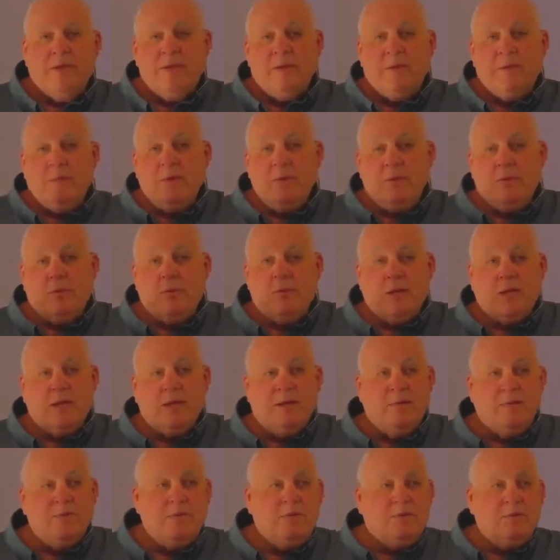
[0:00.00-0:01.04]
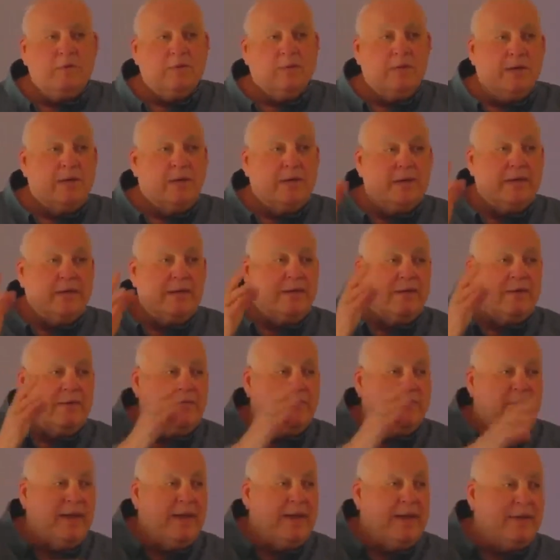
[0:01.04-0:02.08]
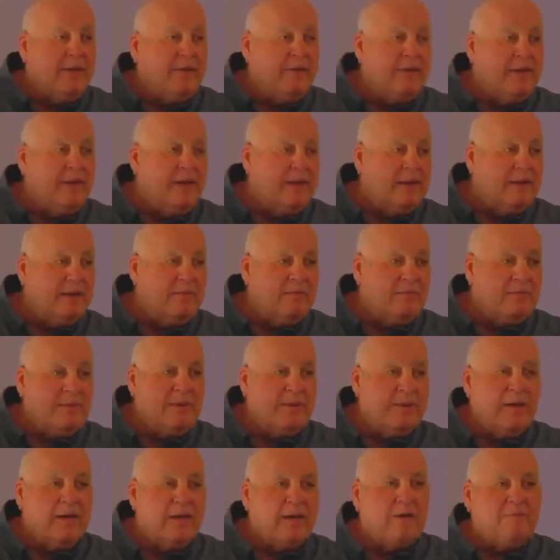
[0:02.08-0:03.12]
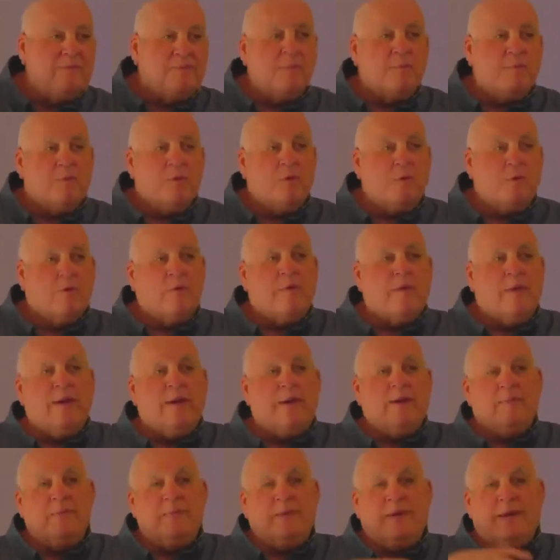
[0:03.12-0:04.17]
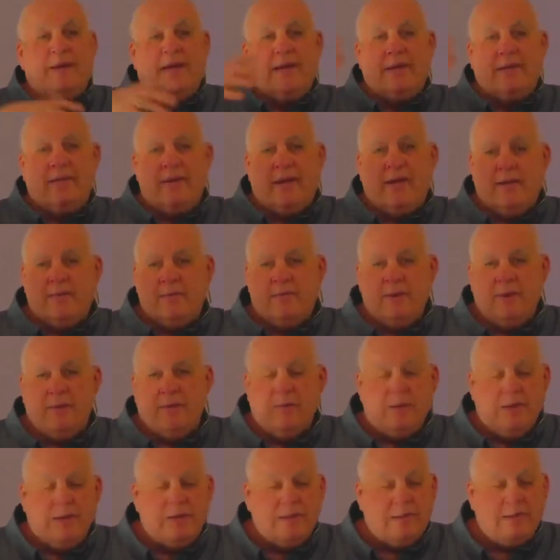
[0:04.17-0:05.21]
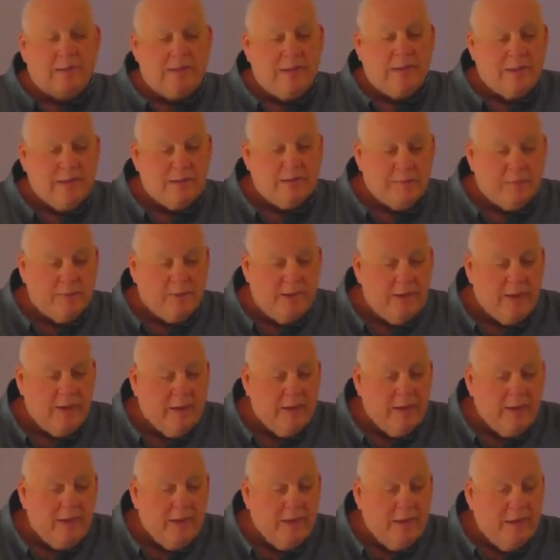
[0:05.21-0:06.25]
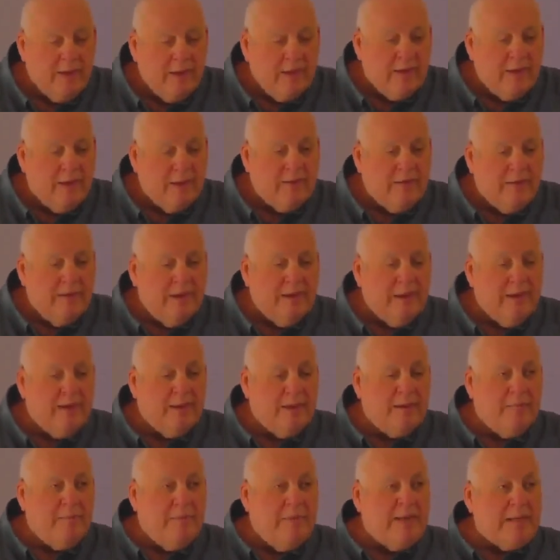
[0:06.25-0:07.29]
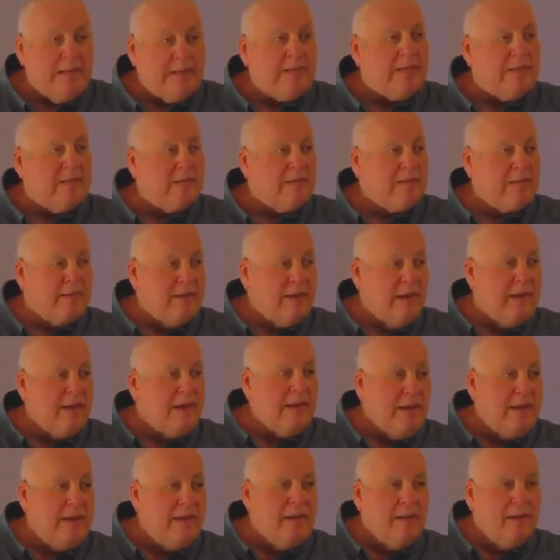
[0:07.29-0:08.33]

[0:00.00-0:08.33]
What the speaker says: People come to get invited, and they come to an Alpha program, and I don't know how many weeks it is, but they get a basic study